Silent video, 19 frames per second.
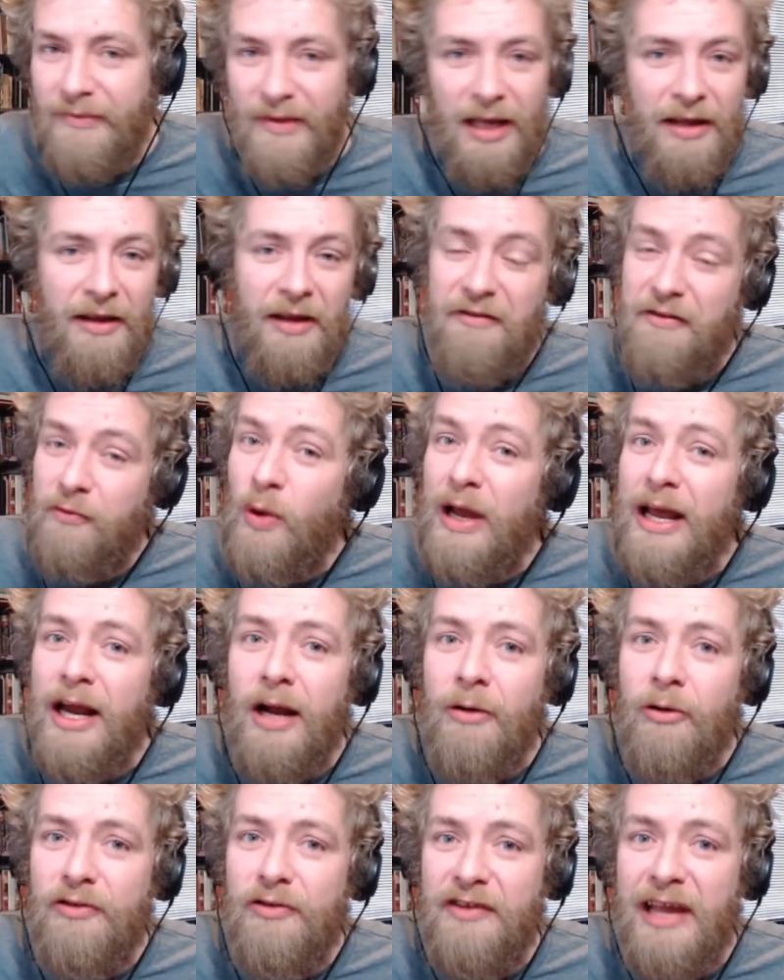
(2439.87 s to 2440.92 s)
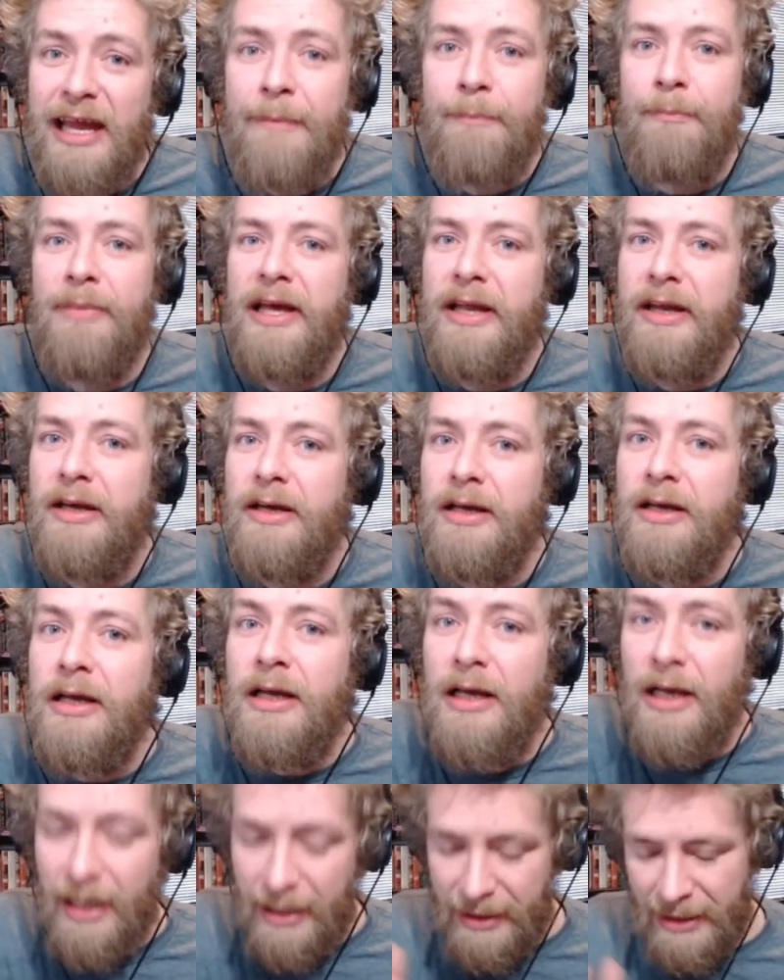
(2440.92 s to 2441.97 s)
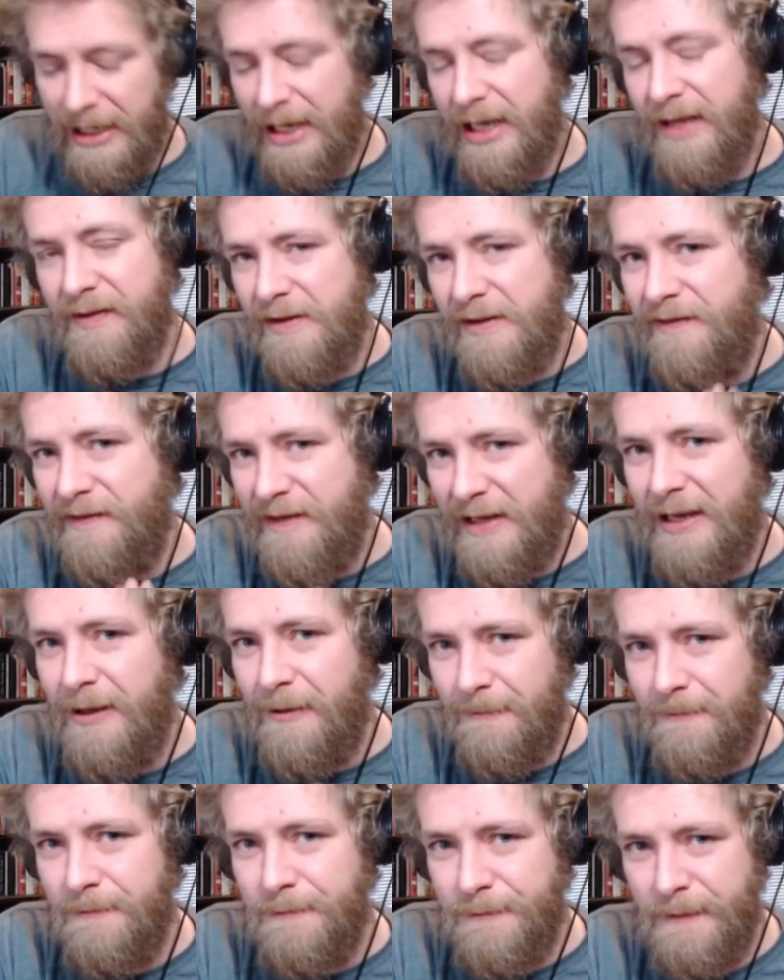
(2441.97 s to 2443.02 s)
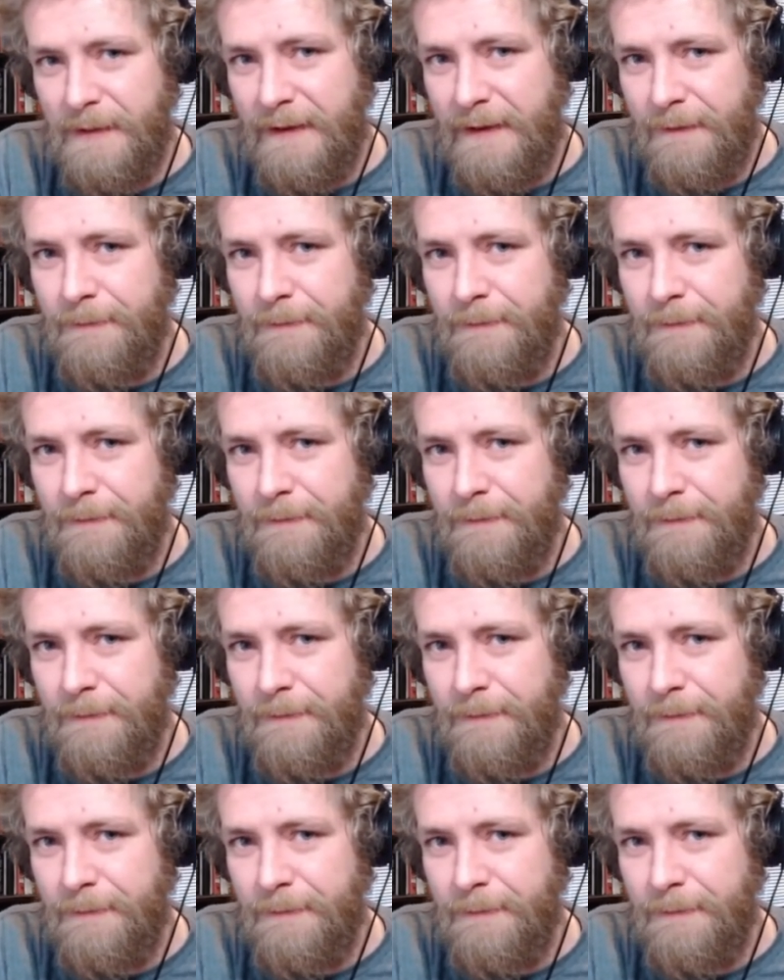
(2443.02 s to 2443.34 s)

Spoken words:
I swear I was getting better, and I had this down to like